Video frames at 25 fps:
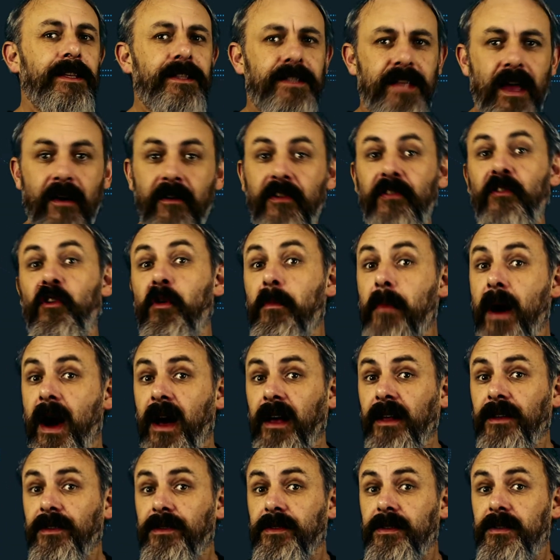Terraforming
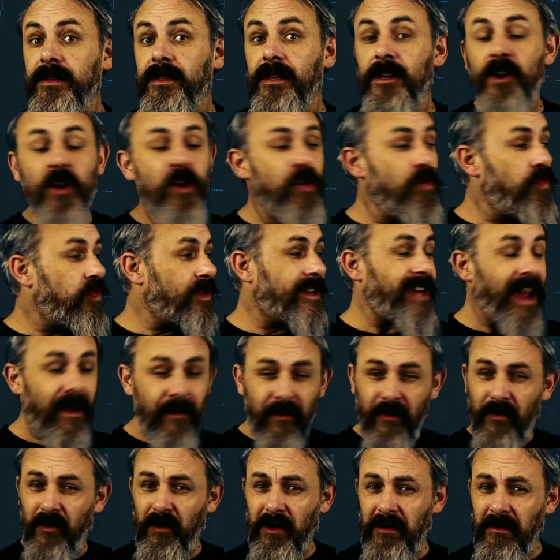Mars. Who?
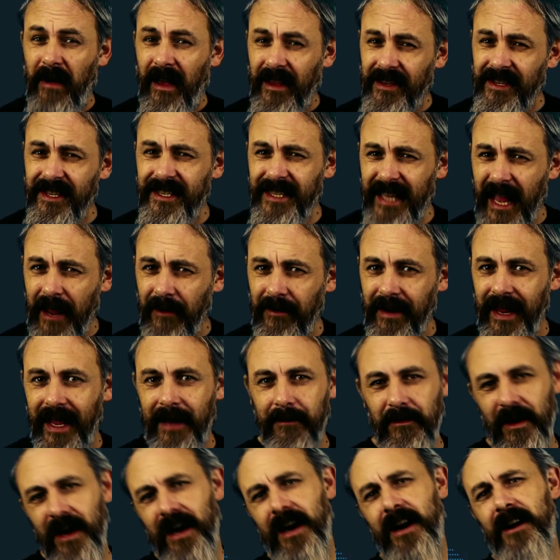Terraforming Mars is down
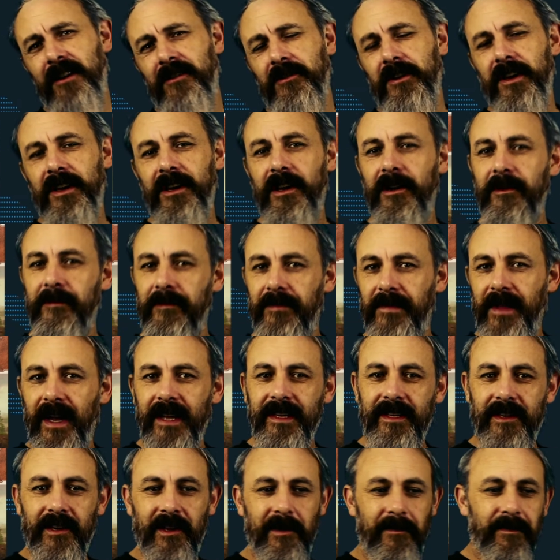here. Well, you know,
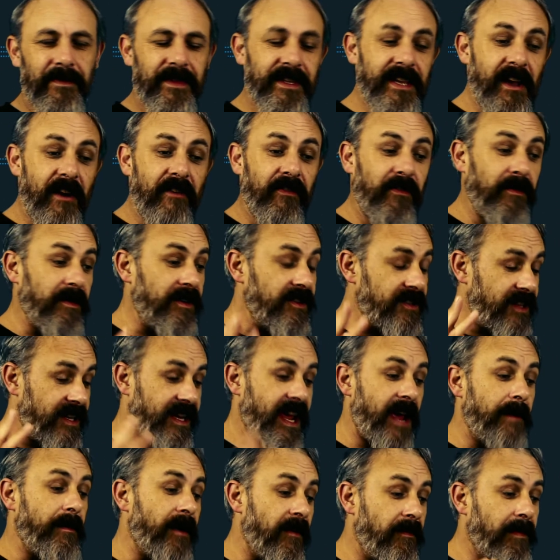I don't know. Terraforming Mars is a
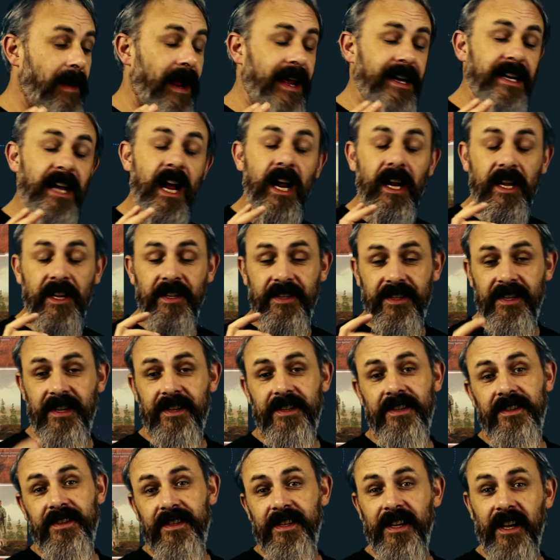game I've played
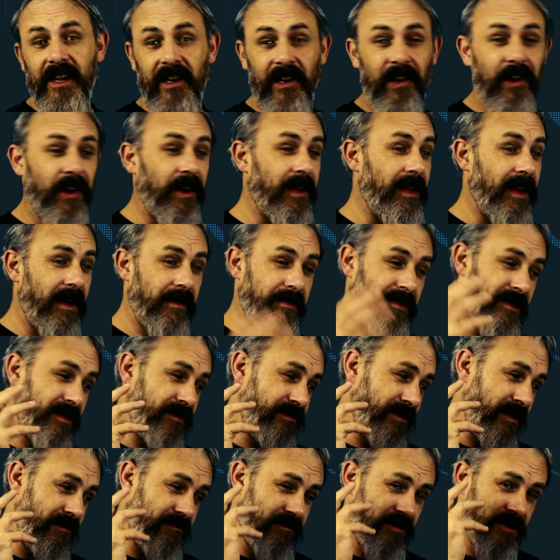consistently a lot. If
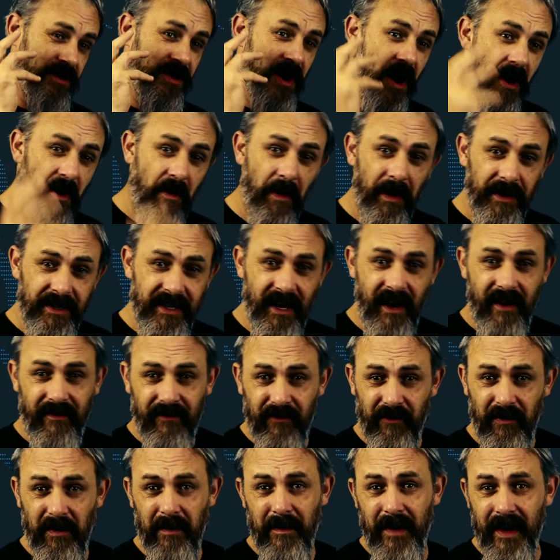you don't know what
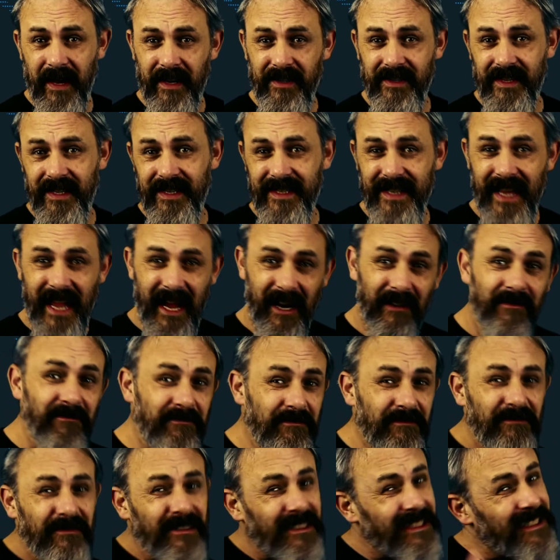Terraforming Mars is now,
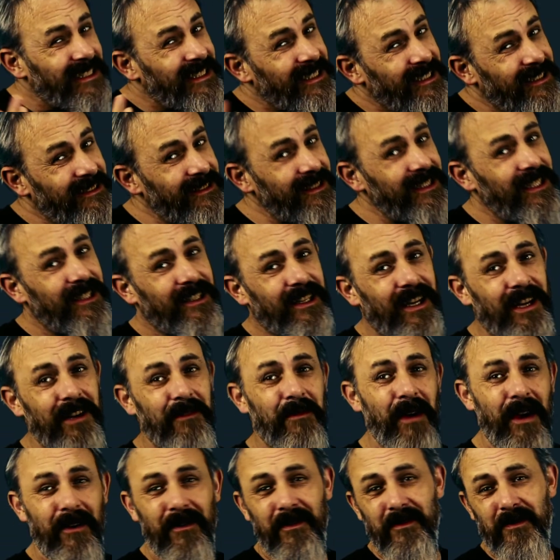well, you're kind
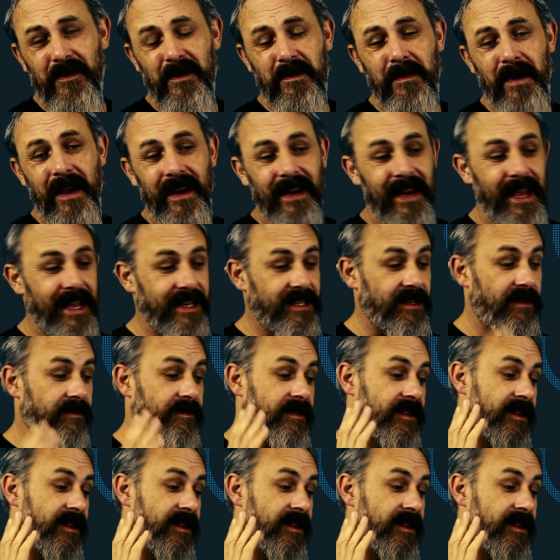of, where have you been? It's a